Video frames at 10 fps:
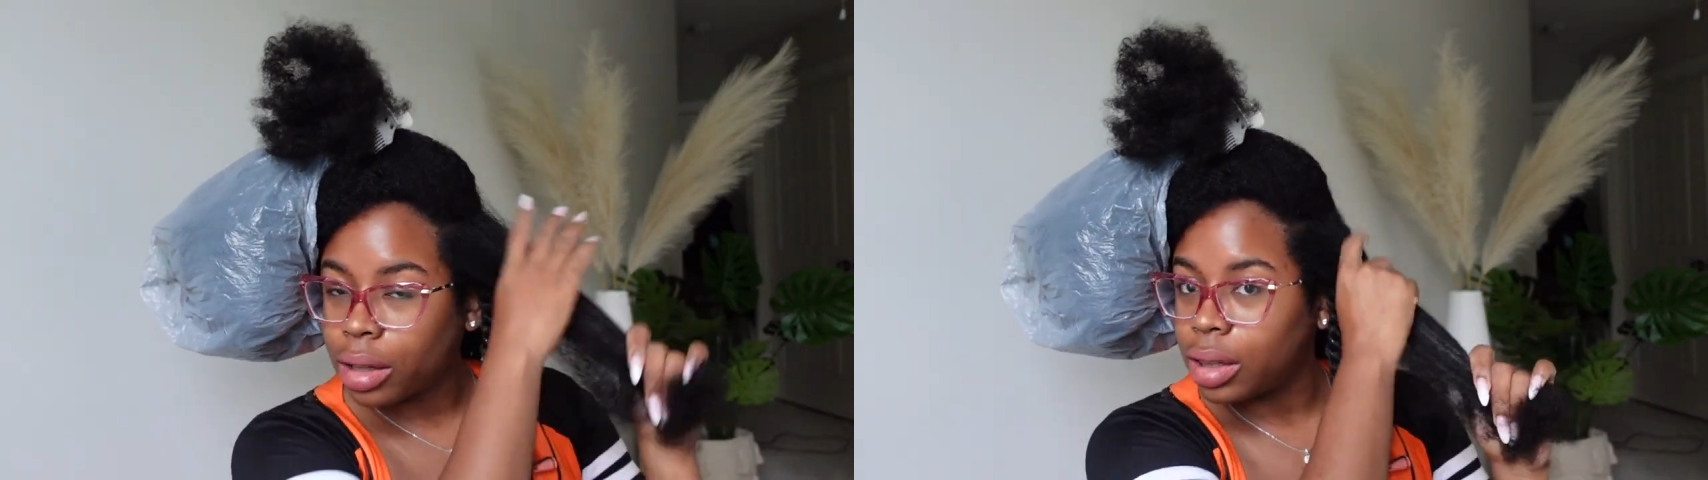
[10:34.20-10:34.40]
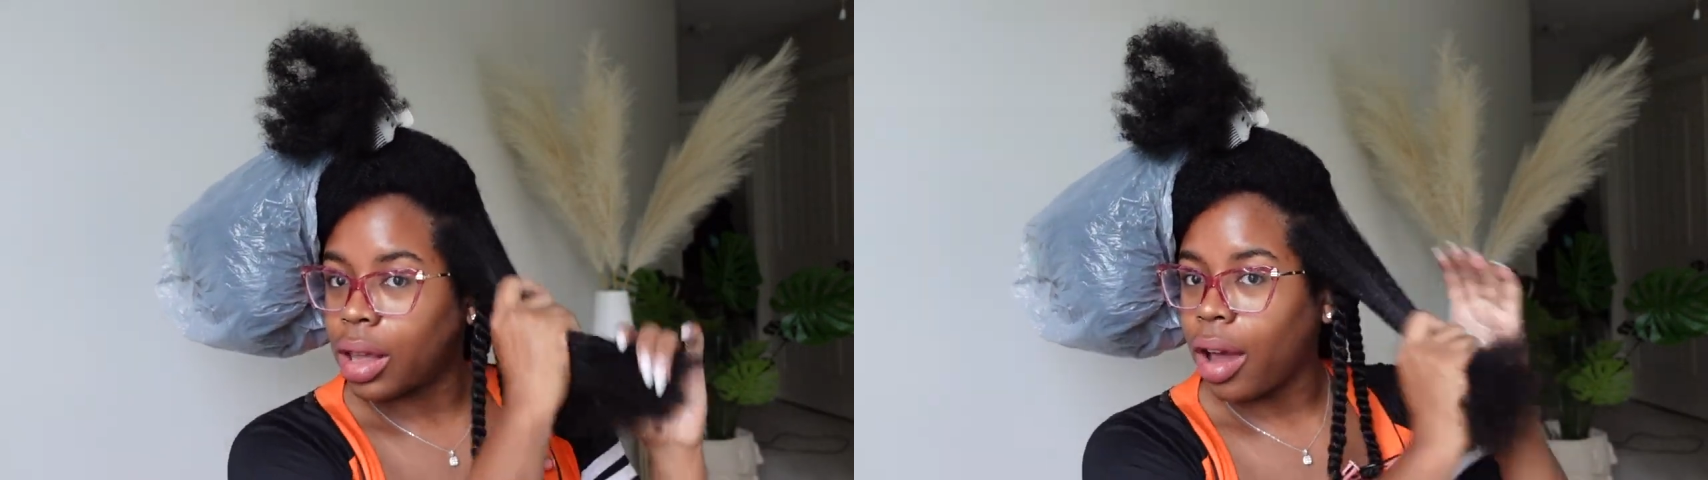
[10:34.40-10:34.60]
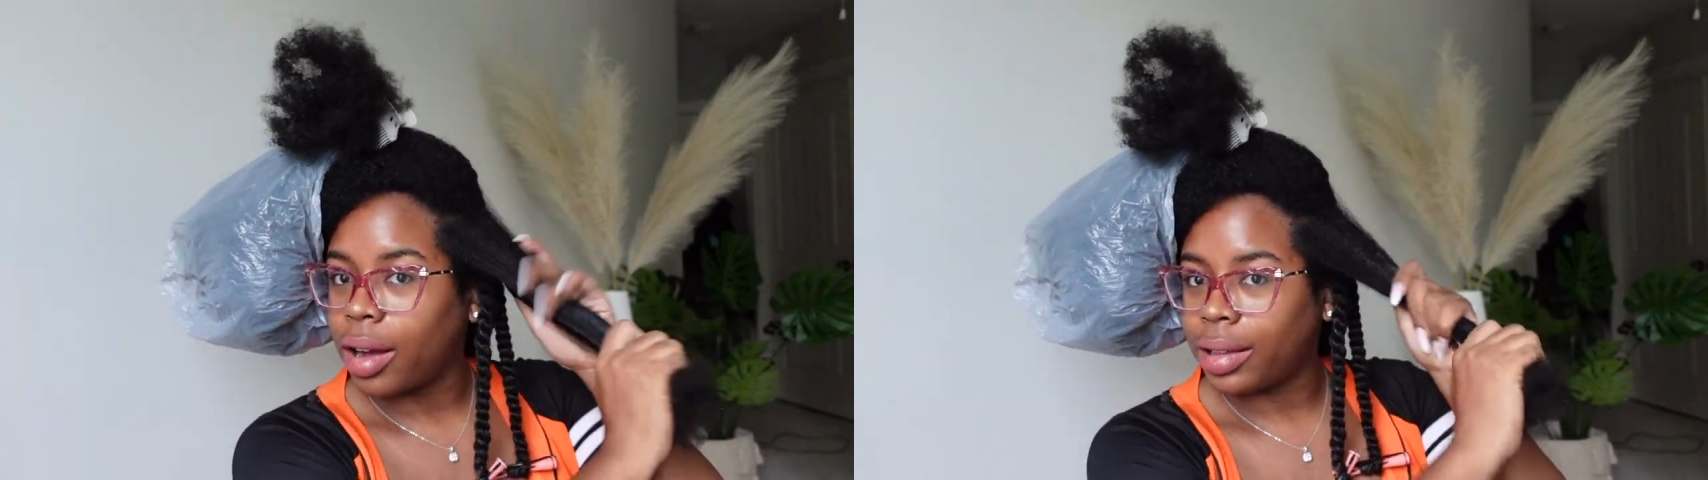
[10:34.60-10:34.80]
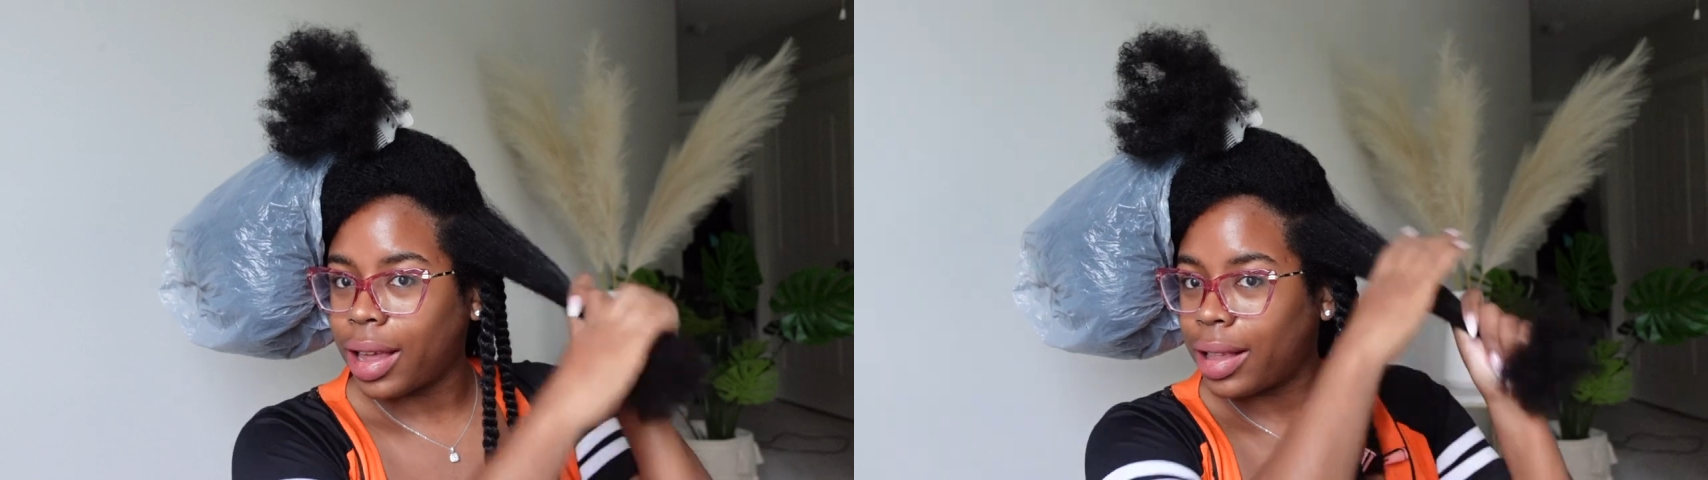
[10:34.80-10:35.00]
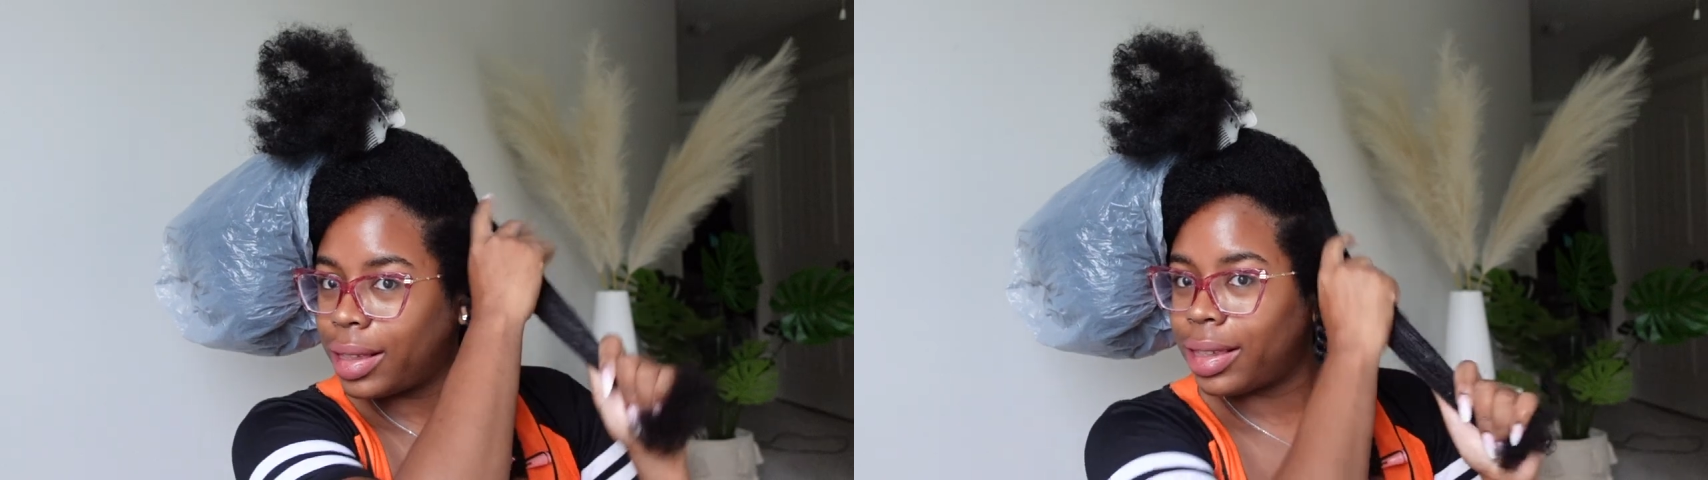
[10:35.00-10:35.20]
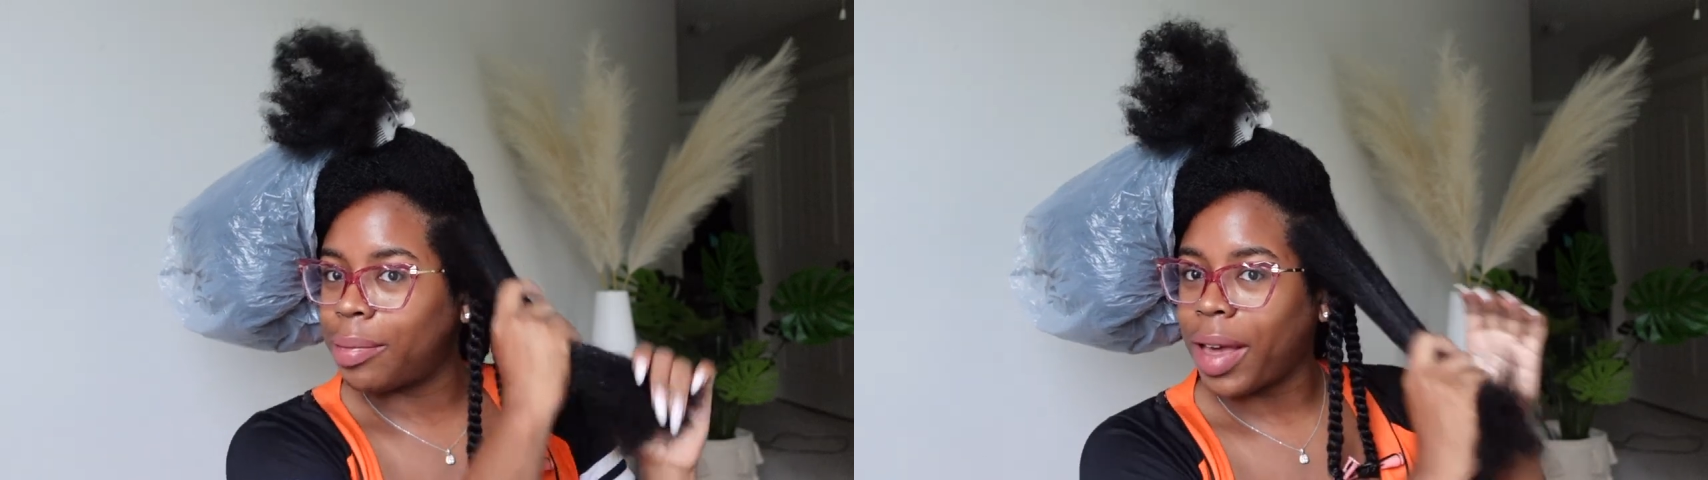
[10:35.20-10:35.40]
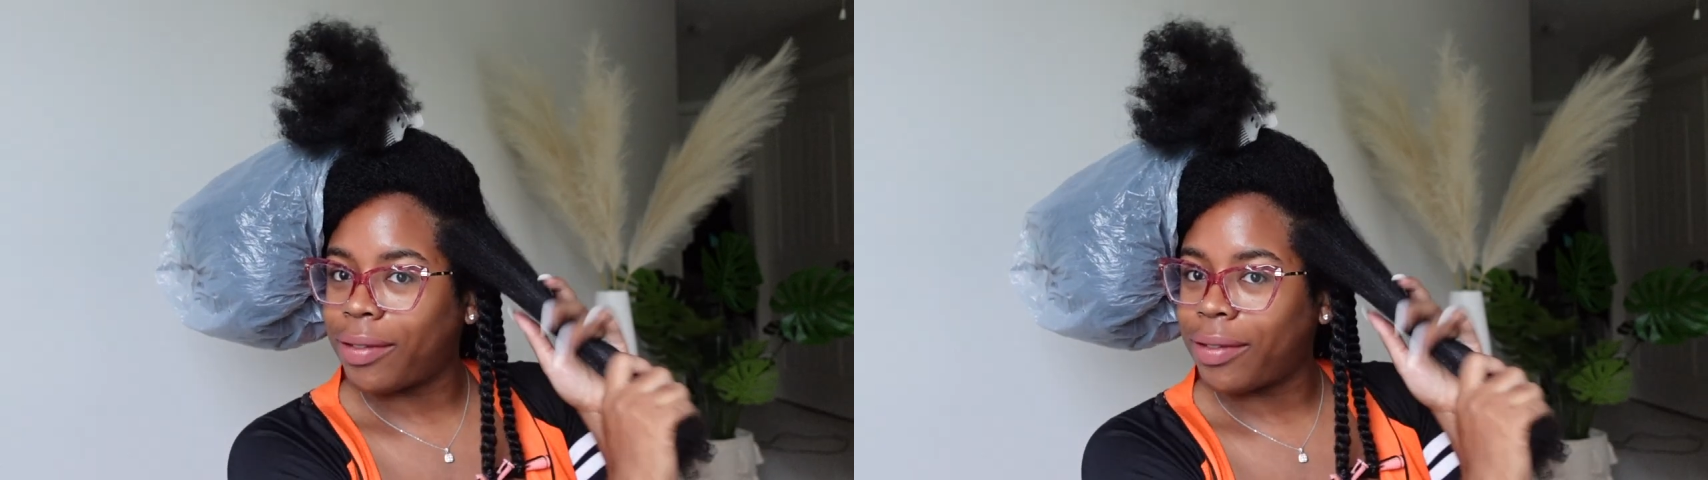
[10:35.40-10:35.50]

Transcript: Sorry, that's my